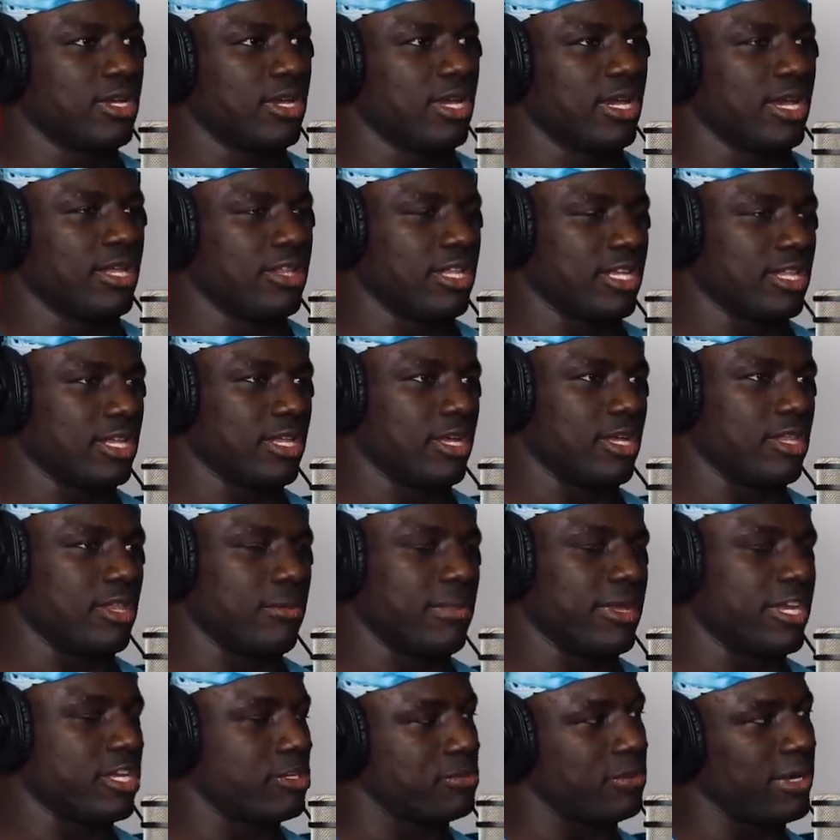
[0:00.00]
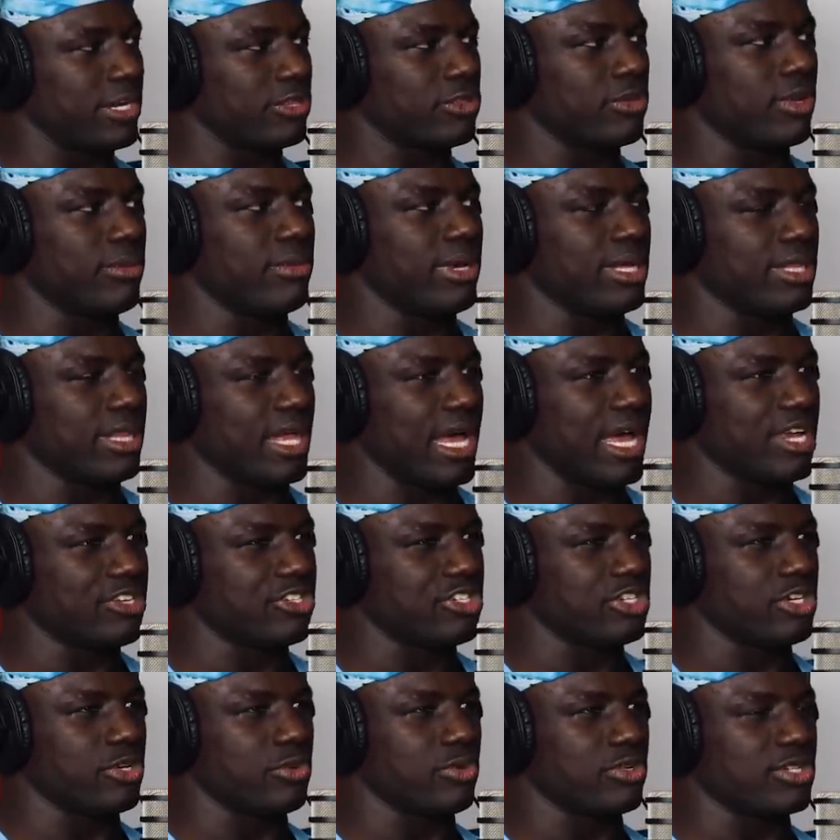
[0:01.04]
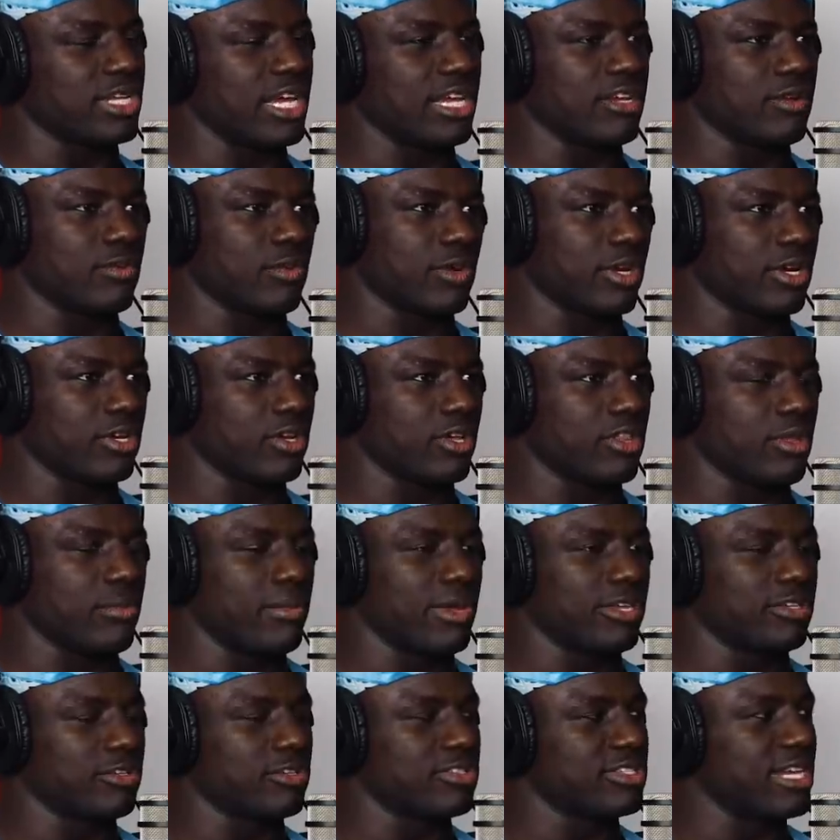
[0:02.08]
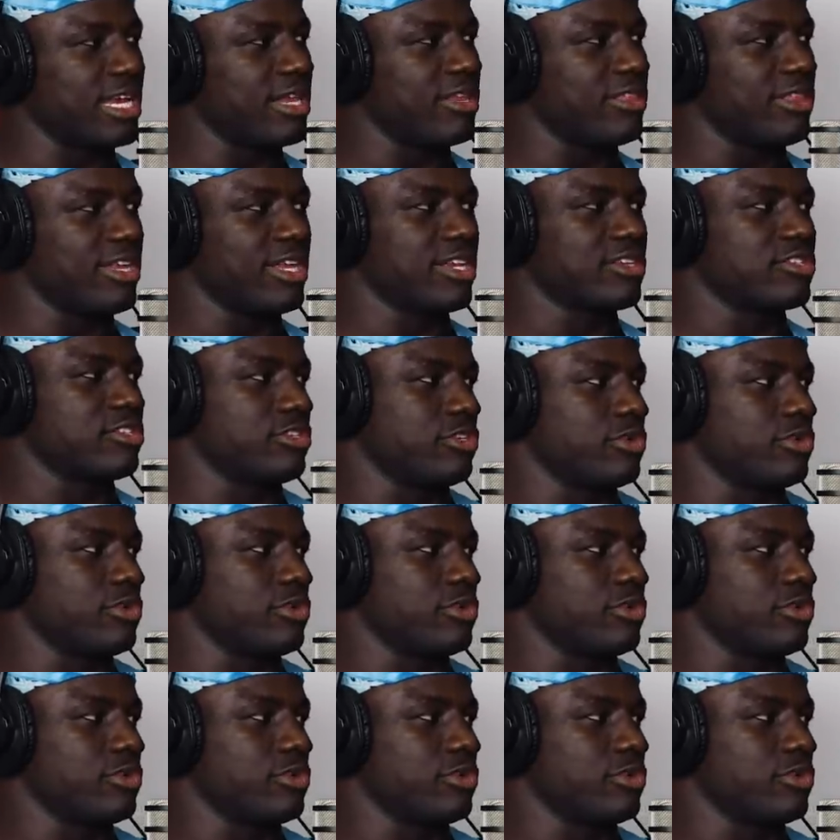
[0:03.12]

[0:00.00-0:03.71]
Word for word: I think the, the biggest breakthrough I made last year was kind of working on the mental side of things.